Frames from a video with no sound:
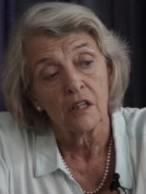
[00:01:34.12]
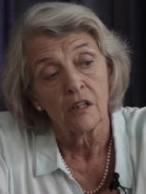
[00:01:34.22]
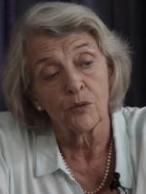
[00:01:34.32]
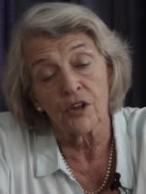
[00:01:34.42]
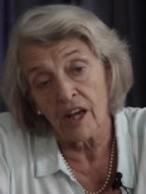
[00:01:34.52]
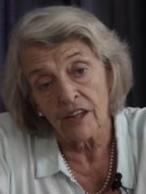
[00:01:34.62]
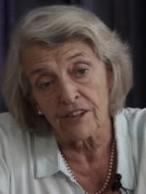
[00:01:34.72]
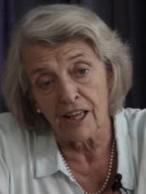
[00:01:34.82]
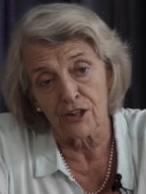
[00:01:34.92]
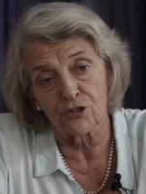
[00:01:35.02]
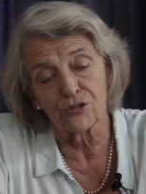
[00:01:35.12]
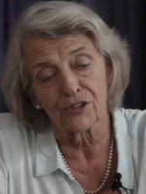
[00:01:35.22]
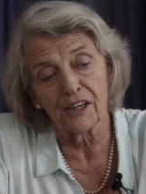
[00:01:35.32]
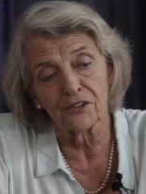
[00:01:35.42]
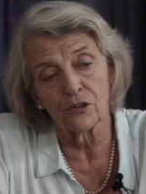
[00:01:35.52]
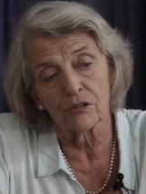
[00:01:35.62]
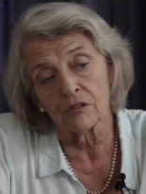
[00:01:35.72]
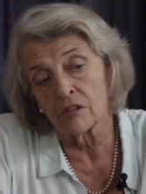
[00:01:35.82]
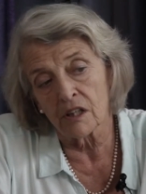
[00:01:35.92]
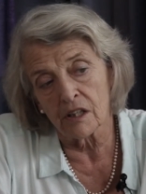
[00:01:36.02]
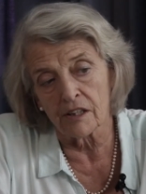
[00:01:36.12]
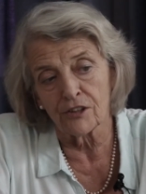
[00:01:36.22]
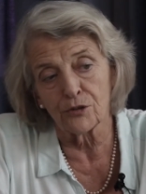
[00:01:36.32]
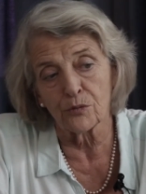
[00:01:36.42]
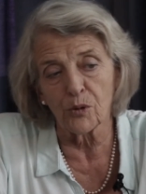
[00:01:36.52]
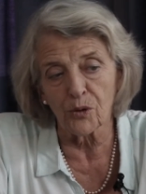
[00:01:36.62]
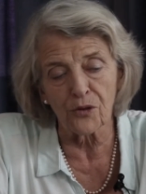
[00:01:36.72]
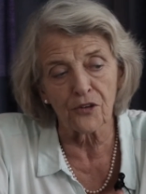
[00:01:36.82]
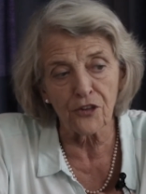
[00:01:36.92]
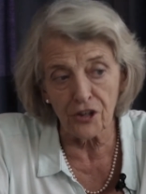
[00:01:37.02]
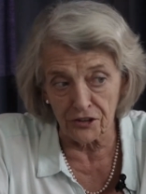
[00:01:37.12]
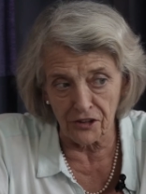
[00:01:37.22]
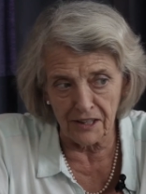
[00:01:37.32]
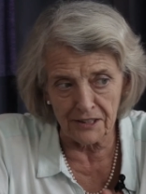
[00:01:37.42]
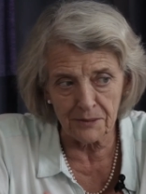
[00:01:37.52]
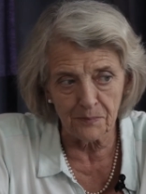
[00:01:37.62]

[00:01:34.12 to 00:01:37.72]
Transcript: Without that, you cannot really do more than theorize.